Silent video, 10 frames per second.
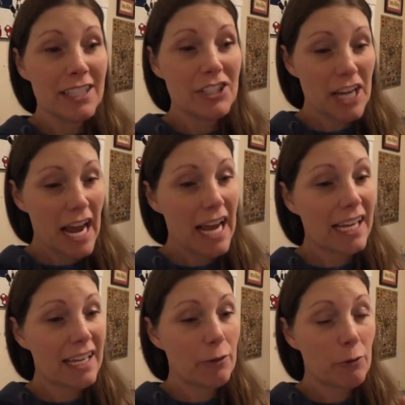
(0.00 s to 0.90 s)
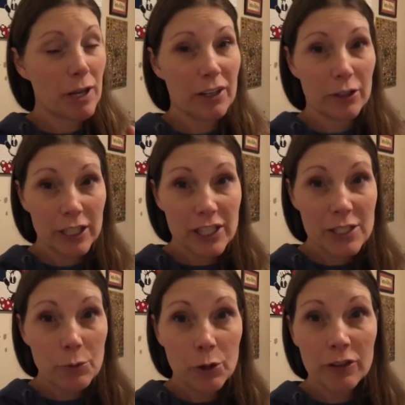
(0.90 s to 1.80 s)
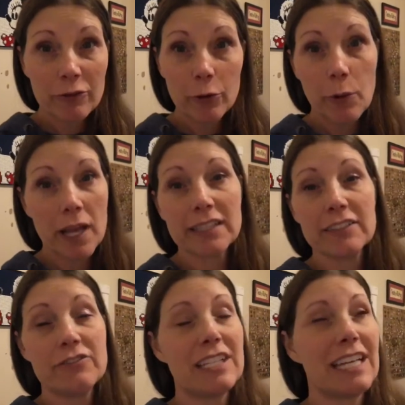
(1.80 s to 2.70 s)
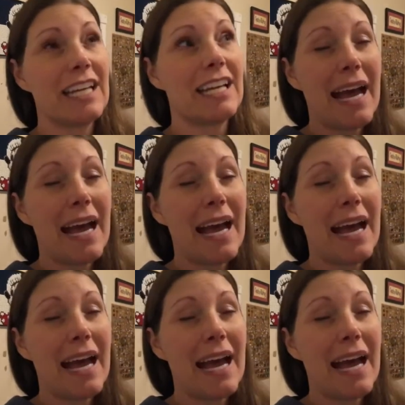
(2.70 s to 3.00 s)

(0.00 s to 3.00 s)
Jack went early this morning for weightlifting.